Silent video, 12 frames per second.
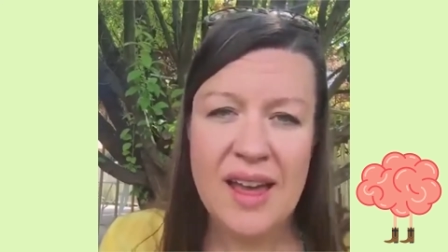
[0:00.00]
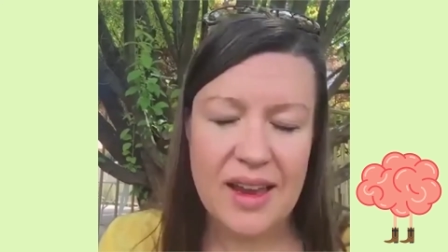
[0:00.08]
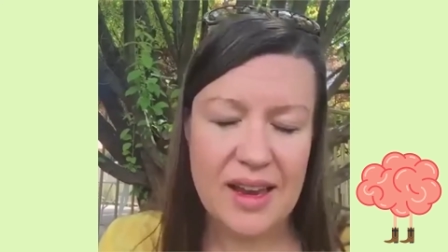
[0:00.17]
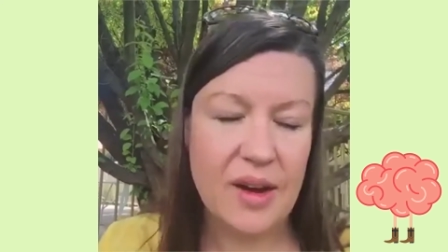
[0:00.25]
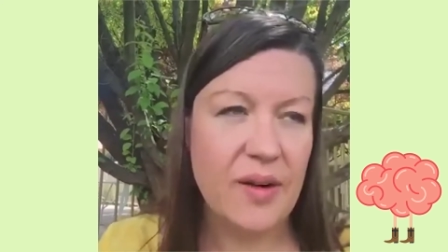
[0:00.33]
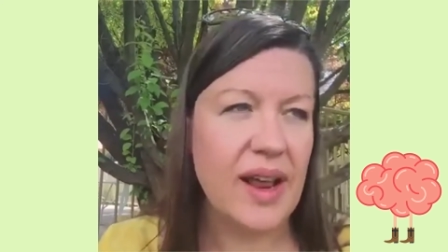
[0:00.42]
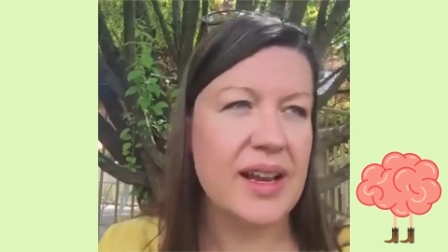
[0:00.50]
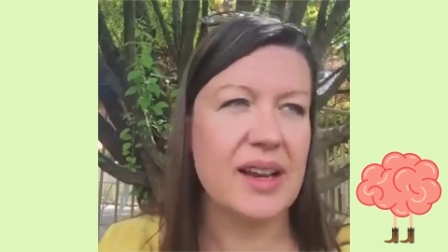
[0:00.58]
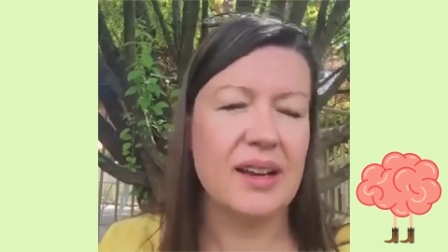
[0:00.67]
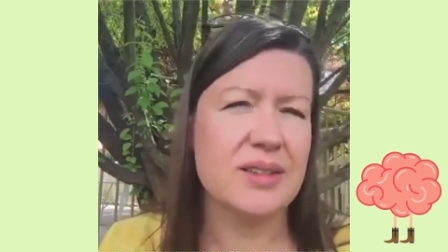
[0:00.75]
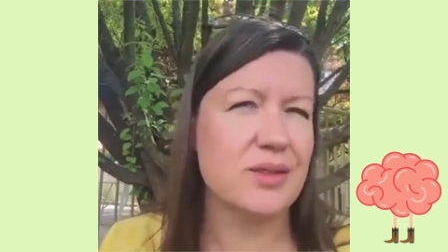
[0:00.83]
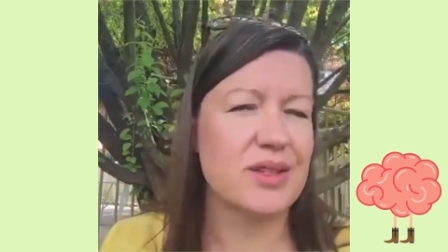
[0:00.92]
You know, and I did
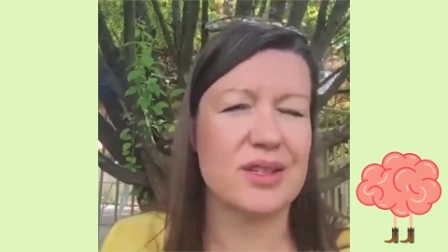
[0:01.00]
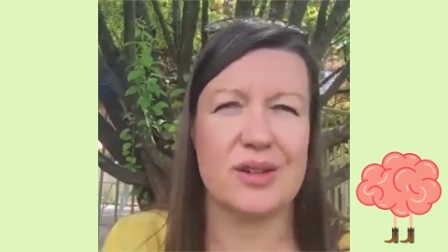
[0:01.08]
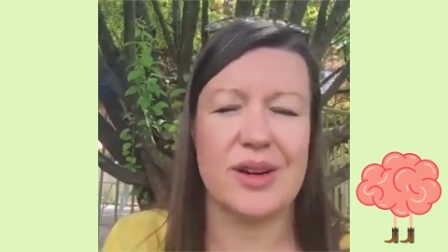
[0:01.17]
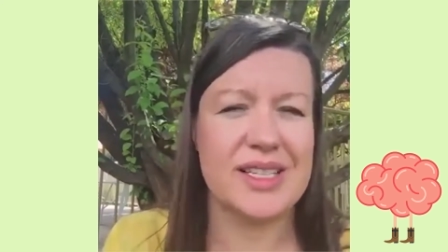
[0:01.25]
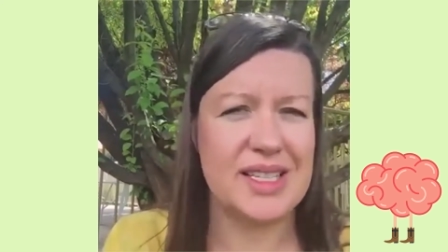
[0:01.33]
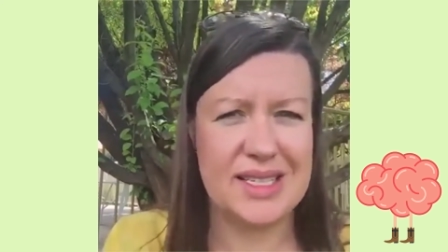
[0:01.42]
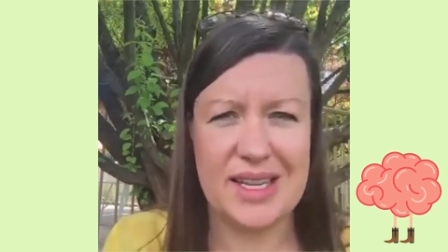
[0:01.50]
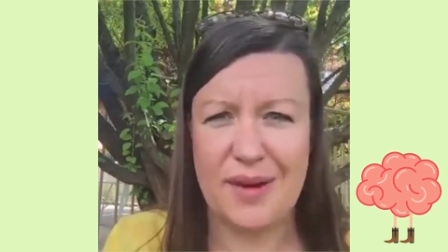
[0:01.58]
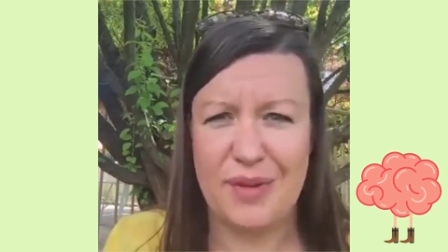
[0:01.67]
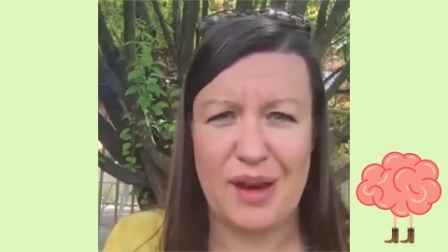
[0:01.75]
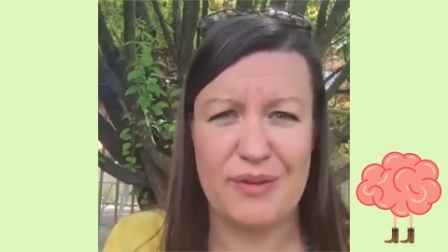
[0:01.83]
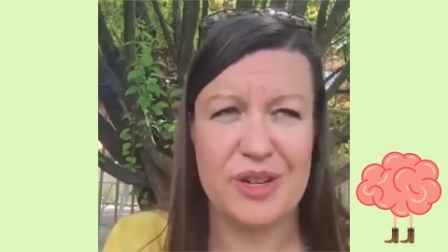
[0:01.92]
all sorts of crazy stuff
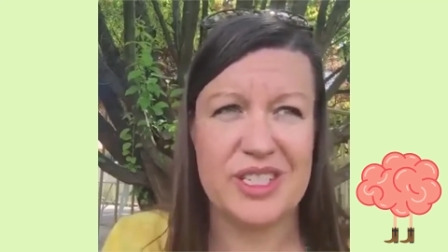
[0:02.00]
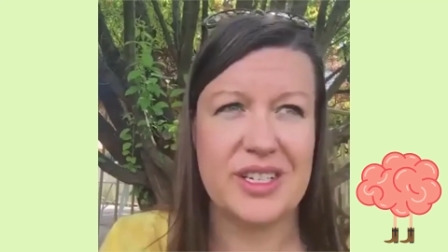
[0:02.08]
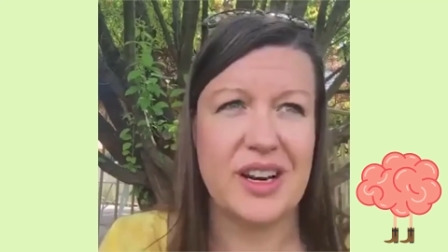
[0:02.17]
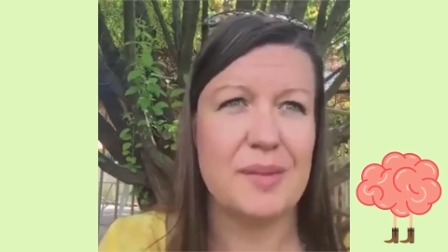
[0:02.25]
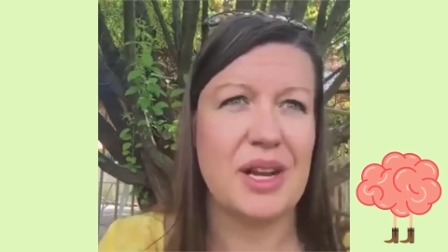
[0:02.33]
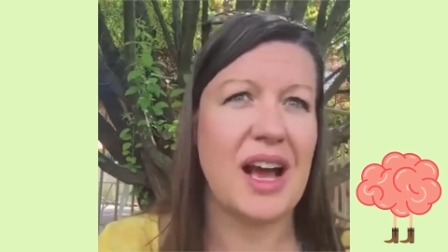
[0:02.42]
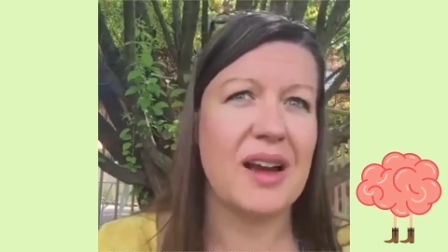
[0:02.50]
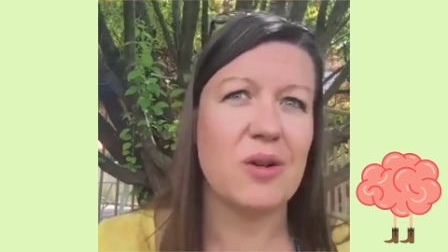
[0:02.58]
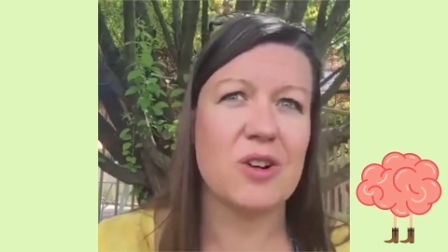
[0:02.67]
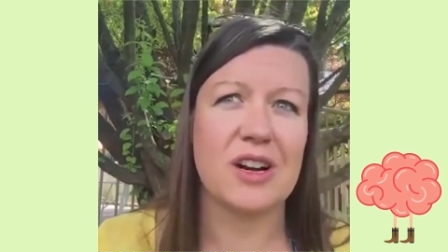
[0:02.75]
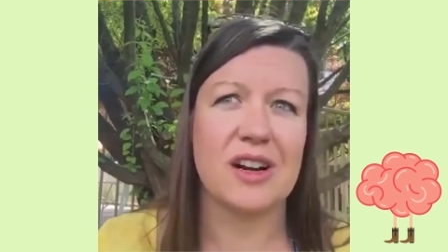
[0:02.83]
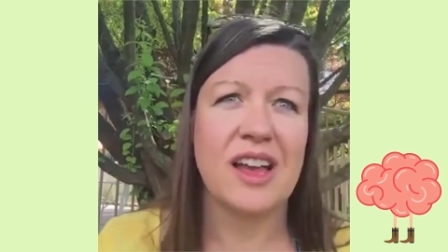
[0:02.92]
that first year. I mean, I
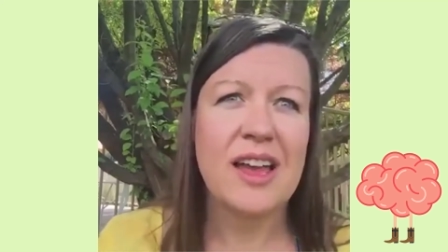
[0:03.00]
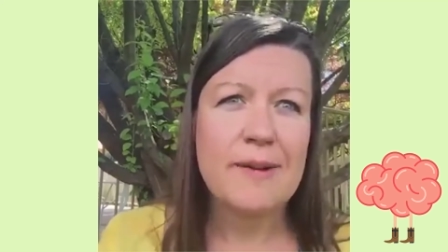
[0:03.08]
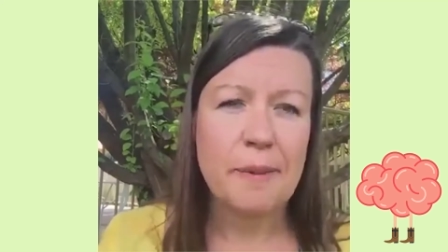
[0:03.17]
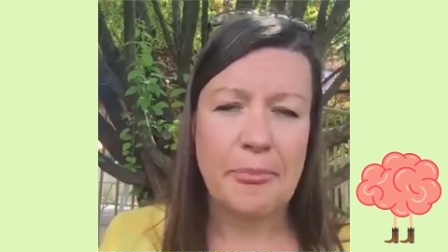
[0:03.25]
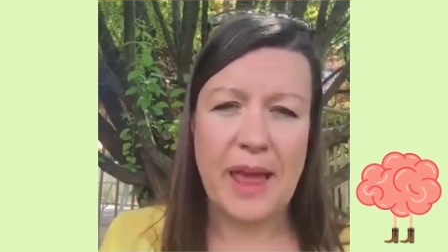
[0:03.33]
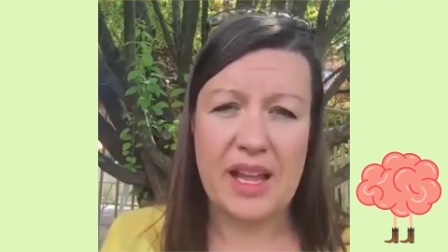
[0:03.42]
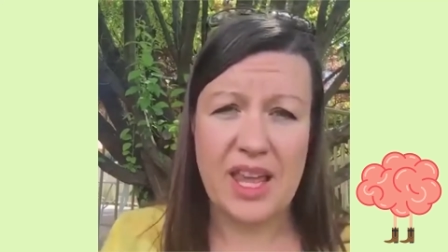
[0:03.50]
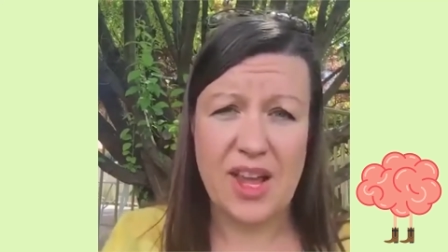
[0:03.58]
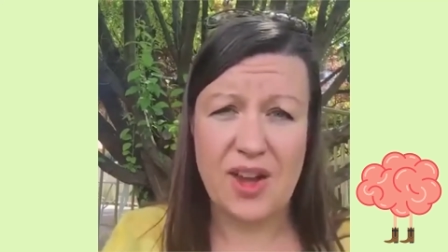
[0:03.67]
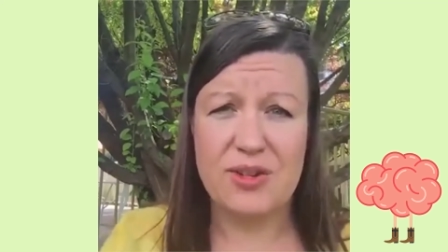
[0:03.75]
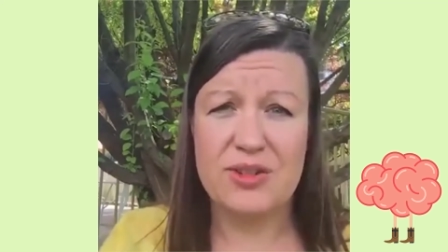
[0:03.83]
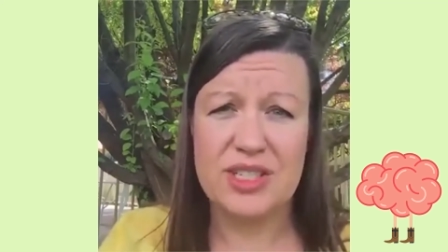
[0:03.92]
ordered a
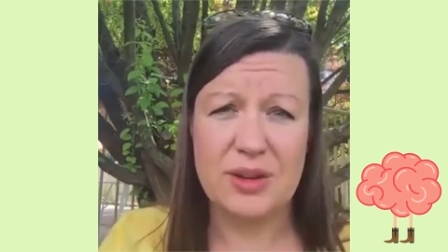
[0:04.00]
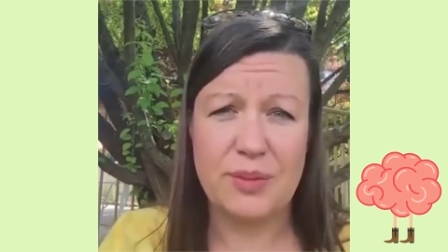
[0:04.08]
huge